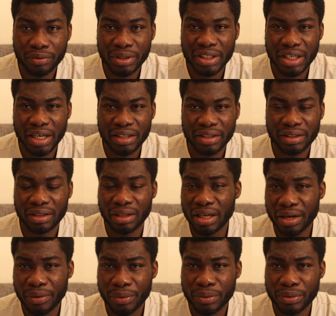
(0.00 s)
which has
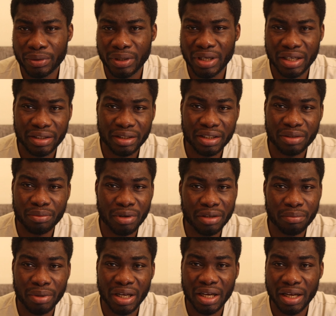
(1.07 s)
scenarios on
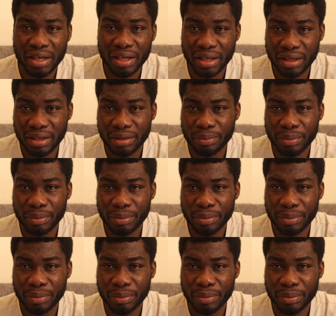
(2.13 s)
assessment, planning,